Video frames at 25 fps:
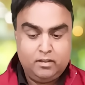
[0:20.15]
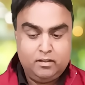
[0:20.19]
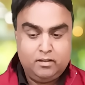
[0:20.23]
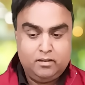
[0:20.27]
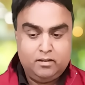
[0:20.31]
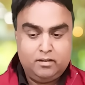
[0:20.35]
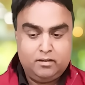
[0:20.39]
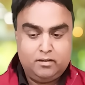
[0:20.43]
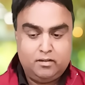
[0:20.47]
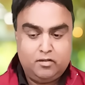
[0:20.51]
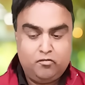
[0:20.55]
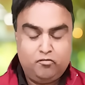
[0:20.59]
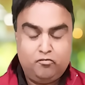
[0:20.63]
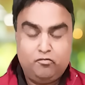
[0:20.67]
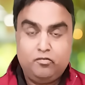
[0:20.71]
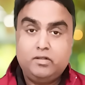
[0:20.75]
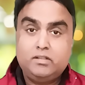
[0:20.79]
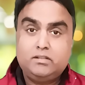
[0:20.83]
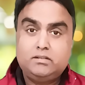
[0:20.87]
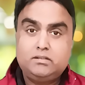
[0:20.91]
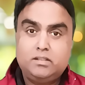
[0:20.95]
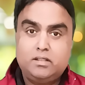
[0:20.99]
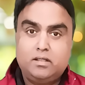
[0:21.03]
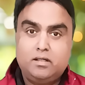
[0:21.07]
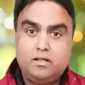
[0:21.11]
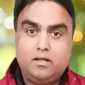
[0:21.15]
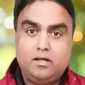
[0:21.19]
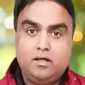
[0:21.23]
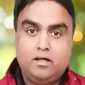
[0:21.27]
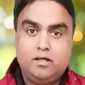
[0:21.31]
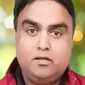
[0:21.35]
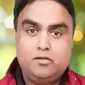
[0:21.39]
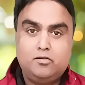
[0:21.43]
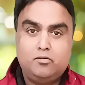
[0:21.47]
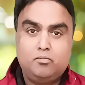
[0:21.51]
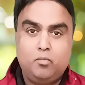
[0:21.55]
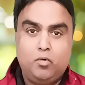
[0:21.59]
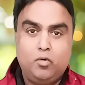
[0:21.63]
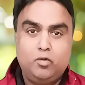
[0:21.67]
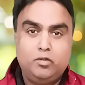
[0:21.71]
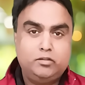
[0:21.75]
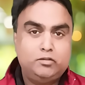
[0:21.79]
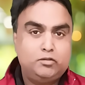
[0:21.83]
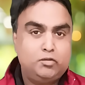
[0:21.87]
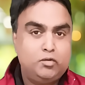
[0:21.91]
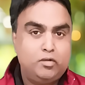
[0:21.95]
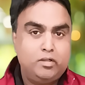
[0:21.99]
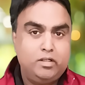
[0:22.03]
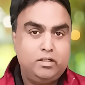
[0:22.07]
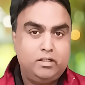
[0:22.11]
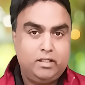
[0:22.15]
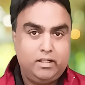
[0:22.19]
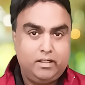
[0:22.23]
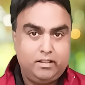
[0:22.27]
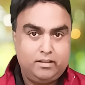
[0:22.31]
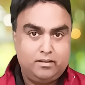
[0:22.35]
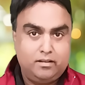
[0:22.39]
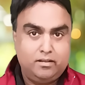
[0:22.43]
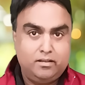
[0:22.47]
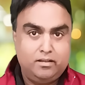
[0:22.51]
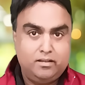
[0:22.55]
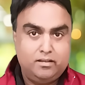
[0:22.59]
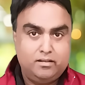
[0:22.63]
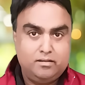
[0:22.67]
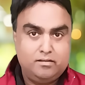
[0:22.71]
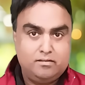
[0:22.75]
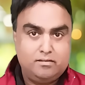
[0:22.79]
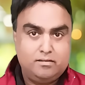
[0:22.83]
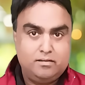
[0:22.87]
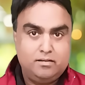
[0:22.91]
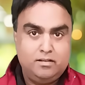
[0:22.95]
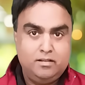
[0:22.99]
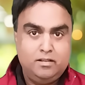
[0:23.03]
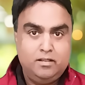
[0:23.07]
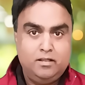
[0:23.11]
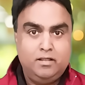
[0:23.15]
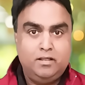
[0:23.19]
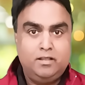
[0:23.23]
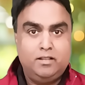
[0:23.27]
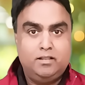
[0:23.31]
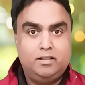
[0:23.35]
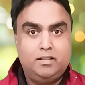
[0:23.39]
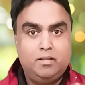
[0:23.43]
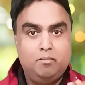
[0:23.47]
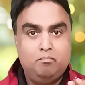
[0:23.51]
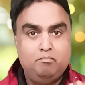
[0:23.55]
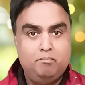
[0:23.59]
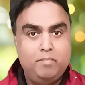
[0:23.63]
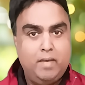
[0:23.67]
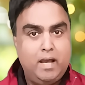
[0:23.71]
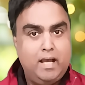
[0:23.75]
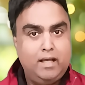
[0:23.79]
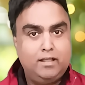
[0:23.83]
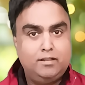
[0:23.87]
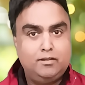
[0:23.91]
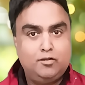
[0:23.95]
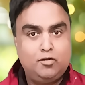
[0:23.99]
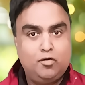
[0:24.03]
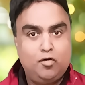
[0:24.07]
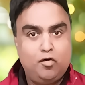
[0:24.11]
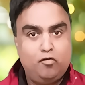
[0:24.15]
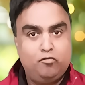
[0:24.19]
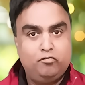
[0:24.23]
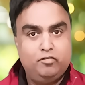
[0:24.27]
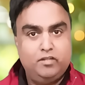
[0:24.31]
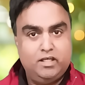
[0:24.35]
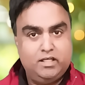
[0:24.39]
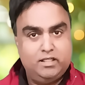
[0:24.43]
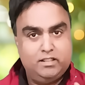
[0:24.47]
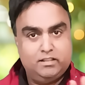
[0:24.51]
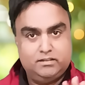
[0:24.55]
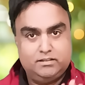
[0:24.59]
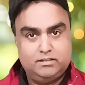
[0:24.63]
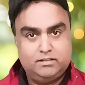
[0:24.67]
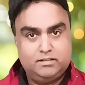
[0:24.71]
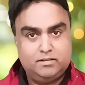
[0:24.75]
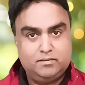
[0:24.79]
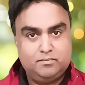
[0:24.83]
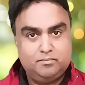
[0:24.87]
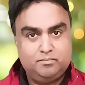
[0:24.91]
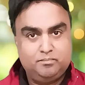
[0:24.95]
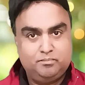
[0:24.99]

The first small story title is The Math of the Edge.